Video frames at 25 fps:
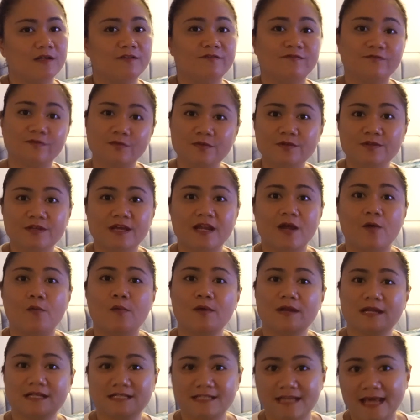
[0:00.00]
the food that I
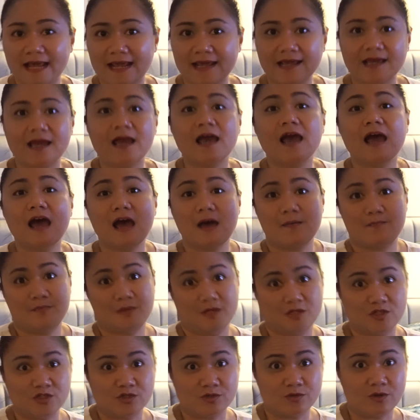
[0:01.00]
want to take a
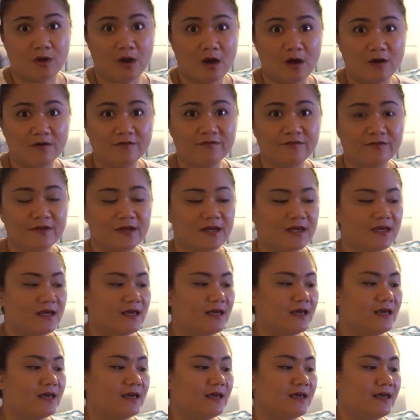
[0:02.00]
picture of,
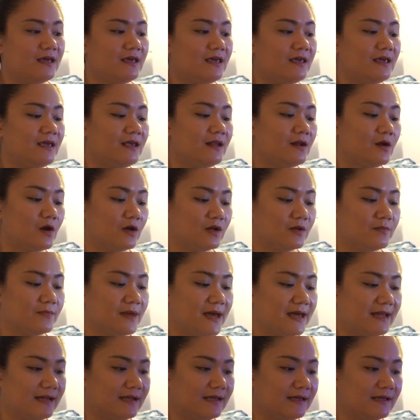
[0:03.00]
it
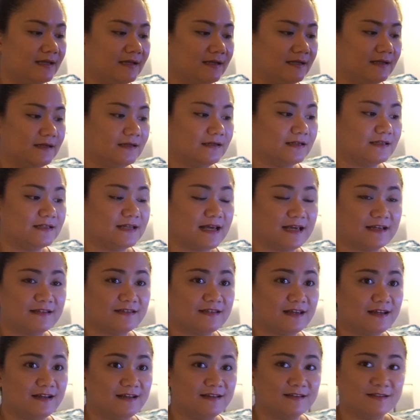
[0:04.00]
automatically detects
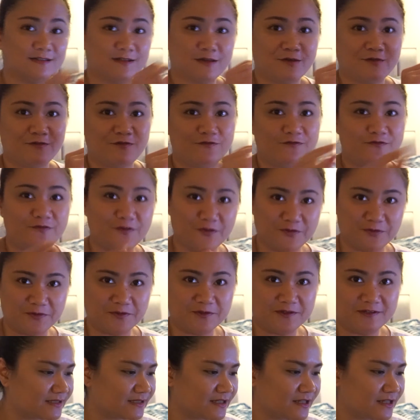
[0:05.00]
that it's food.